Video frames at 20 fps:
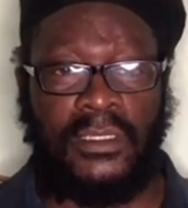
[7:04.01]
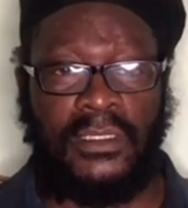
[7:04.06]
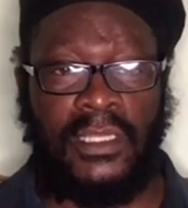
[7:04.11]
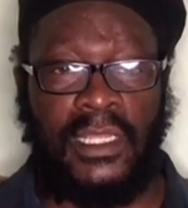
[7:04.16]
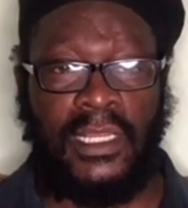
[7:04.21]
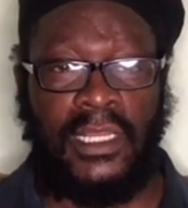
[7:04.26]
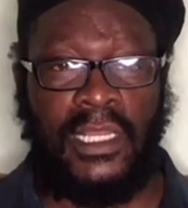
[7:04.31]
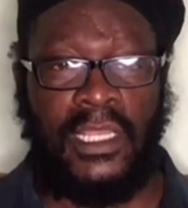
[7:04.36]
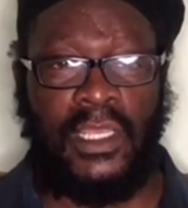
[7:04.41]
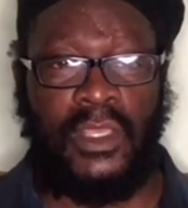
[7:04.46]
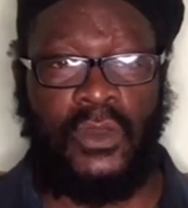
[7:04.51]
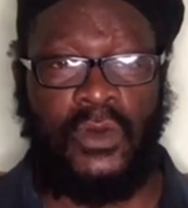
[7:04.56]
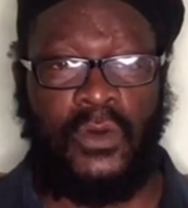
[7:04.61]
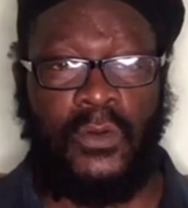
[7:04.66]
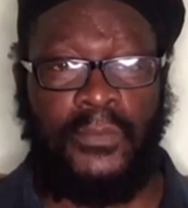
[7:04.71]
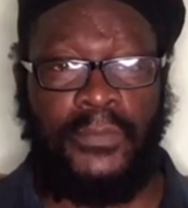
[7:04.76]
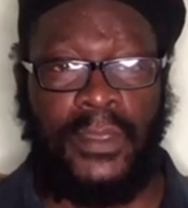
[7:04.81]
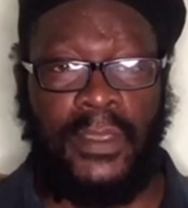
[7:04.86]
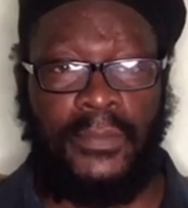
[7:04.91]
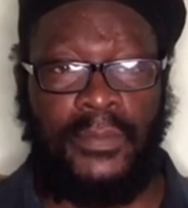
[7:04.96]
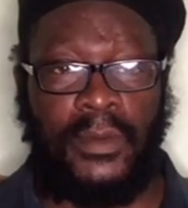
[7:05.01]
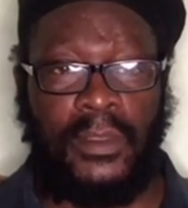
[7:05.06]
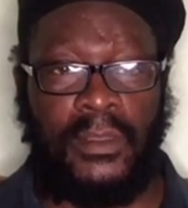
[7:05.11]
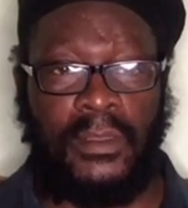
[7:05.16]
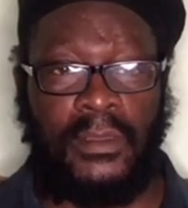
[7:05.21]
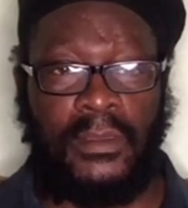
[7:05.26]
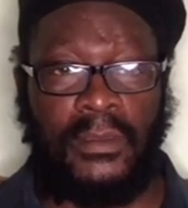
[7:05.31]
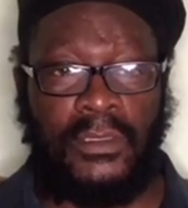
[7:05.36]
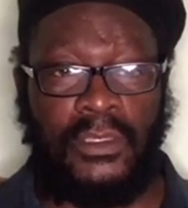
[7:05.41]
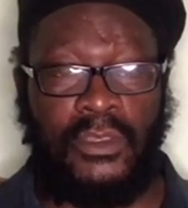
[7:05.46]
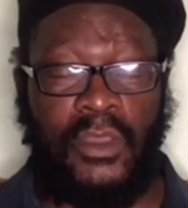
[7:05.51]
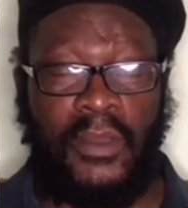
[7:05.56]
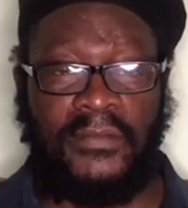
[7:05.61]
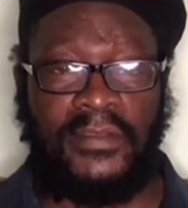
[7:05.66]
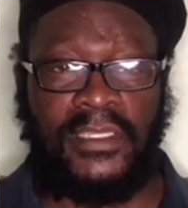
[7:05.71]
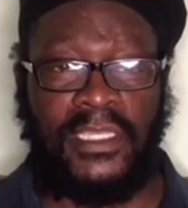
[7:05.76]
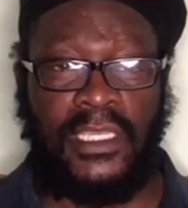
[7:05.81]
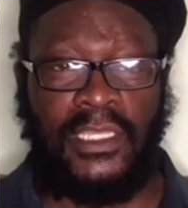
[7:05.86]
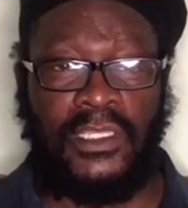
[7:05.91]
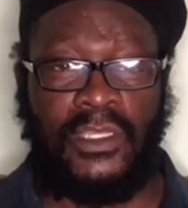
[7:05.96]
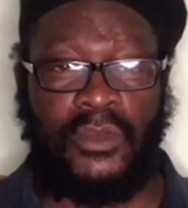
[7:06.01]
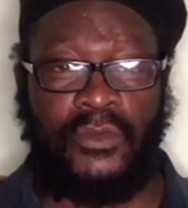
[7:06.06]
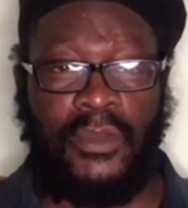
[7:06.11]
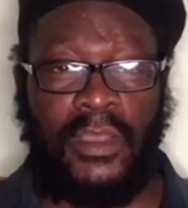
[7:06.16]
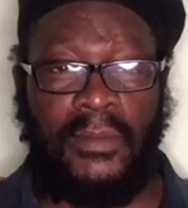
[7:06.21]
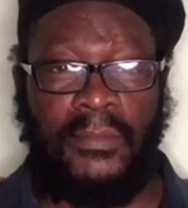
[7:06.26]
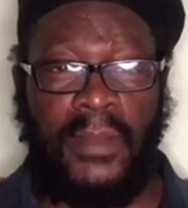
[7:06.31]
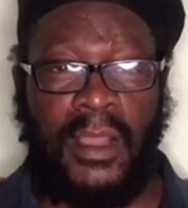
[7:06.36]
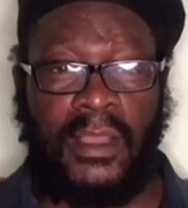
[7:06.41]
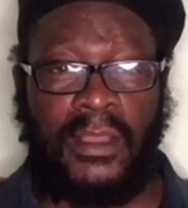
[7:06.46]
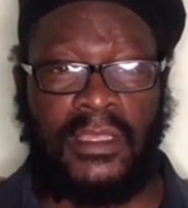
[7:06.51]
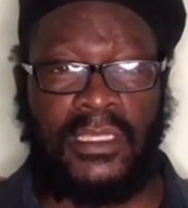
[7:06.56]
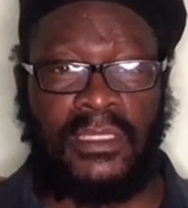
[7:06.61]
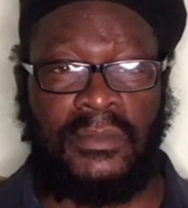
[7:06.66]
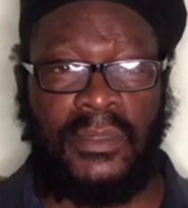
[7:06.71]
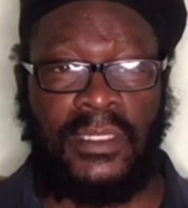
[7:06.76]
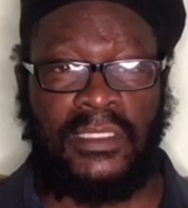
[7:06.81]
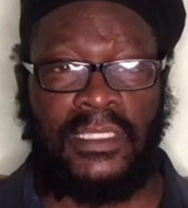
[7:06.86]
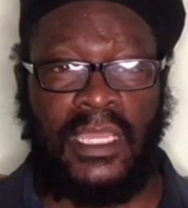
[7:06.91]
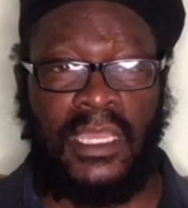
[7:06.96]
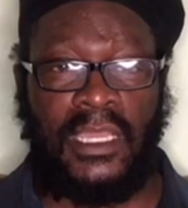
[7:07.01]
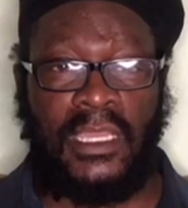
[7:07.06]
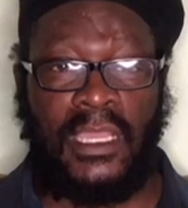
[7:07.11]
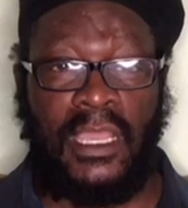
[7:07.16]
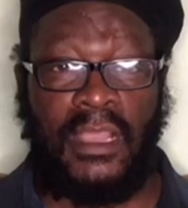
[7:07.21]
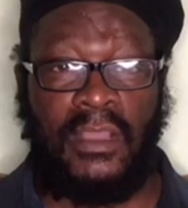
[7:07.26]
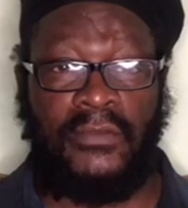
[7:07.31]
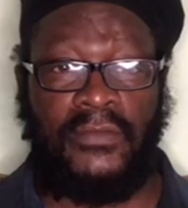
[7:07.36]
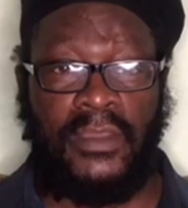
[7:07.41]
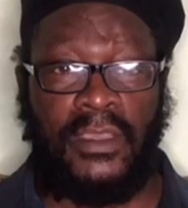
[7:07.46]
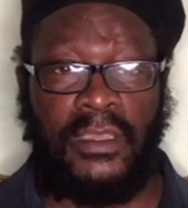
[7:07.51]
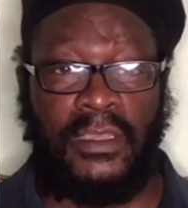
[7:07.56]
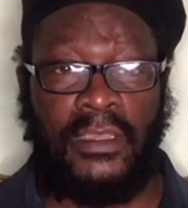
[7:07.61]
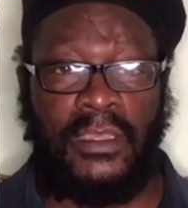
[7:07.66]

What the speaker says: The Leo people. You have seen the great Marcus Masaya Garvey.